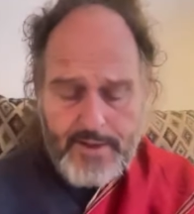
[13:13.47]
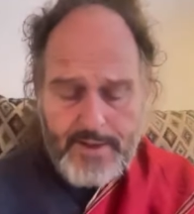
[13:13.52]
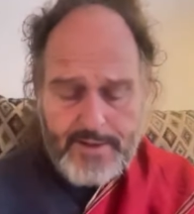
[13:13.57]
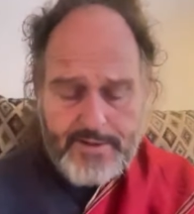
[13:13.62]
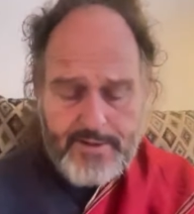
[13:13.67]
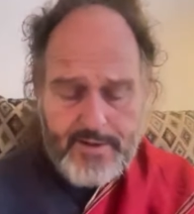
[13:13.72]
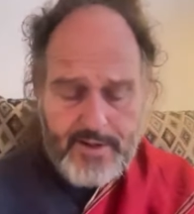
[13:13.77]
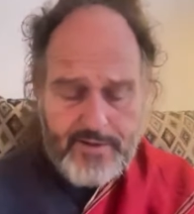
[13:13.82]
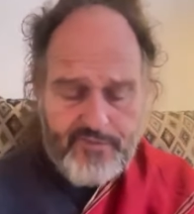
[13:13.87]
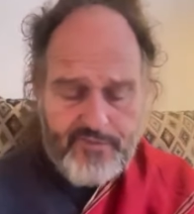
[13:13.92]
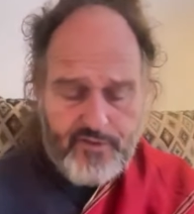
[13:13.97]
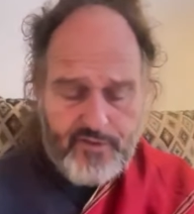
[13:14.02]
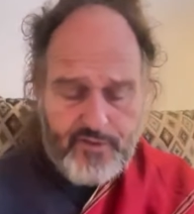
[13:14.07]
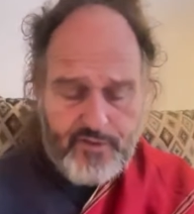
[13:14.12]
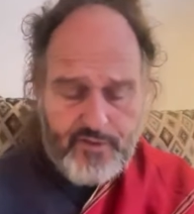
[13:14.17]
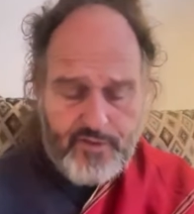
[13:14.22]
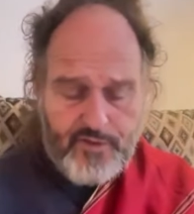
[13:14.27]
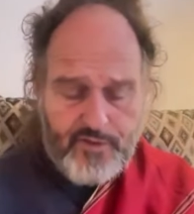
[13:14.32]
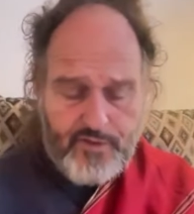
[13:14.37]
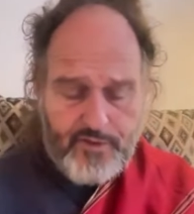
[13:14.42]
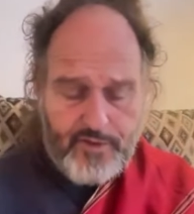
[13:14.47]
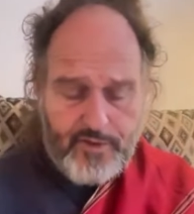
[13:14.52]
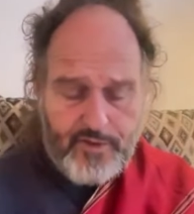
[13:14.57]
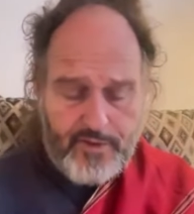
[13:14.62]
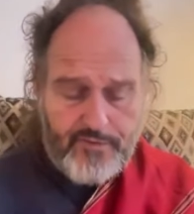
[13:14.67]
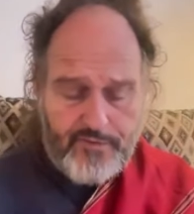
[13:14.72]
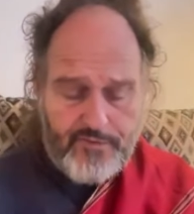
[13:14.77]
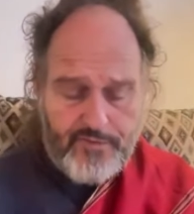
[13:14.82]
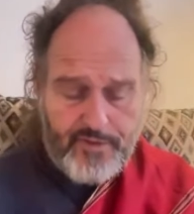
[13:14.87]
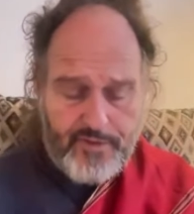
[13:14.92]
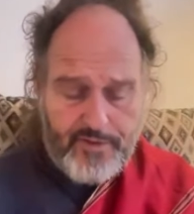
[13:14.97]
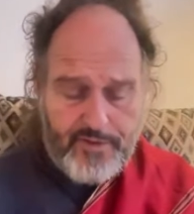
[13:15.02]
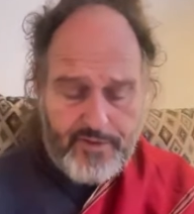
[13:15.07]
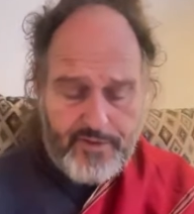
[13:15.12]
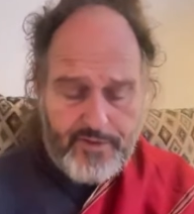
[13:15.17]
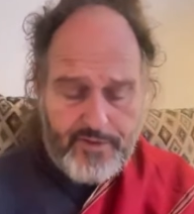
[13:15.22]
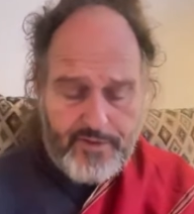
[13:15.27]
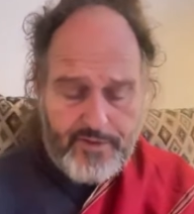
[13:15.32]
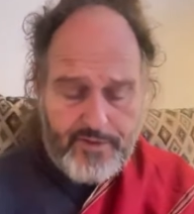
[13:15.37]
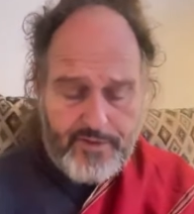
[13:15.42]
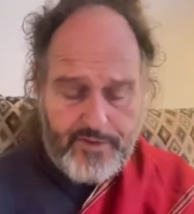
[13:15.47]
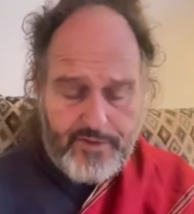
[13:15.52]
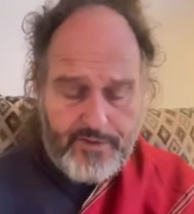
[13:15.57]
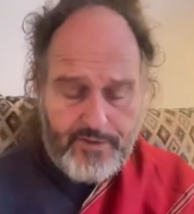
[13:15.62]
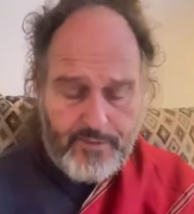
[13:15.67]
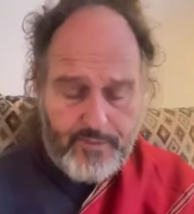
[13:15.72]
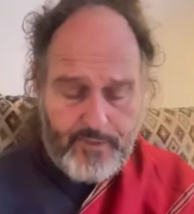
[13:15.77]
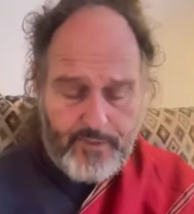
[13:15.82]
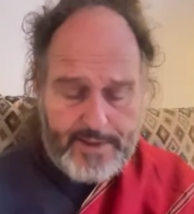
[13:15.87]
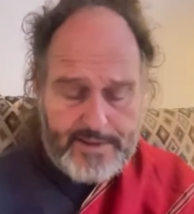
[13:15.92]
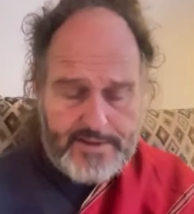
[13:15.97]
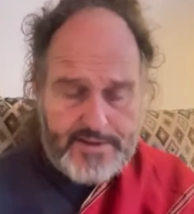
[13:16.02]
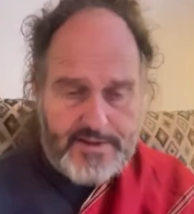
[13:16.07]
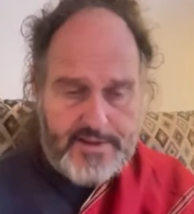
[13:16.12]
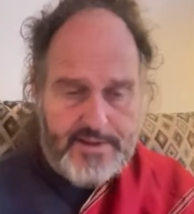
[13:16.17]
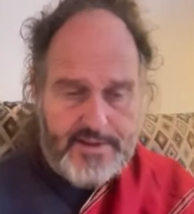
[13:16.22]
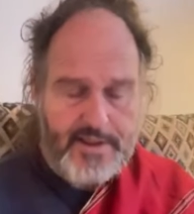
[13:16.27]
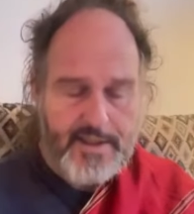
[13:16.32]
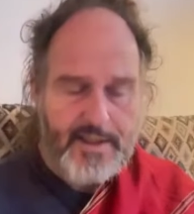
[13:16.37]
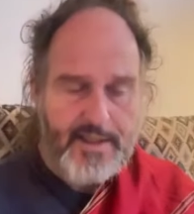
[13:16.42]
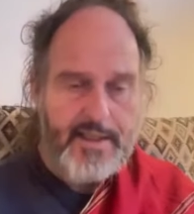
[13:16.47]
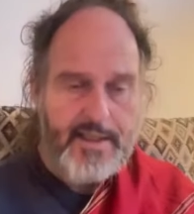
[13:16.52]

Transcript: then they flew further west,